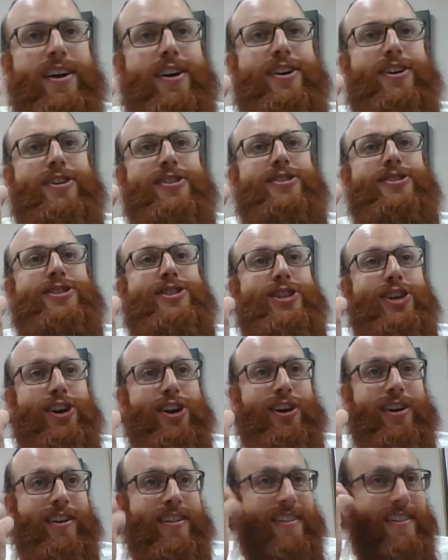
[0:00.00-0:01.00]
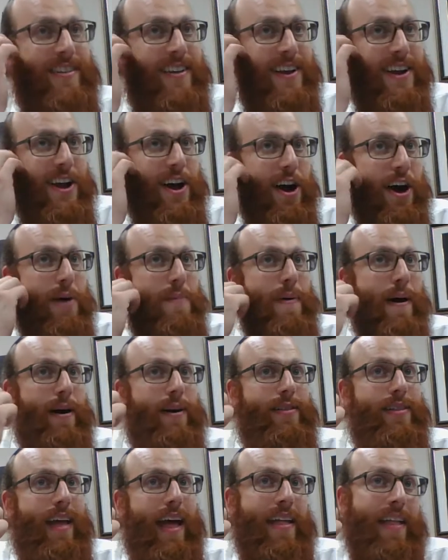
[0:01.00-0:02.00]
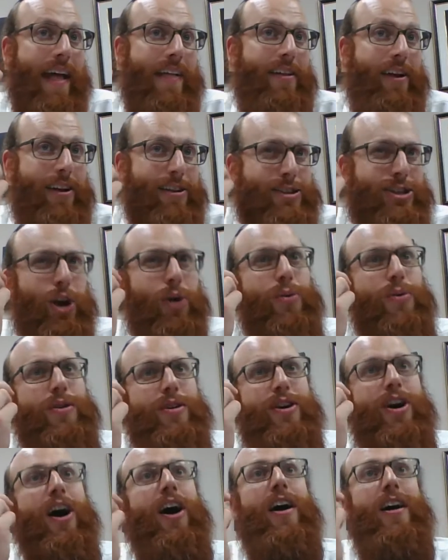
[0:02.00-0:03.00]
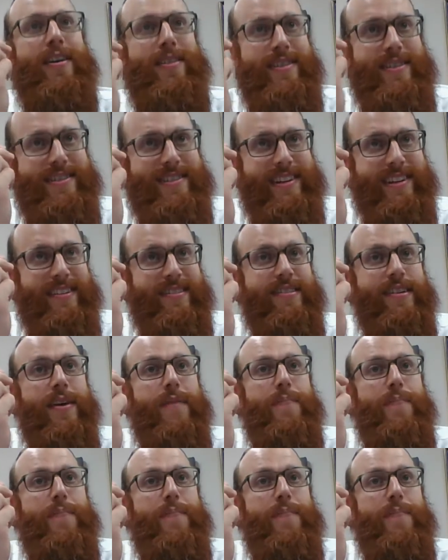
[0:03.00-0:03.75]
concerned about and so cognizant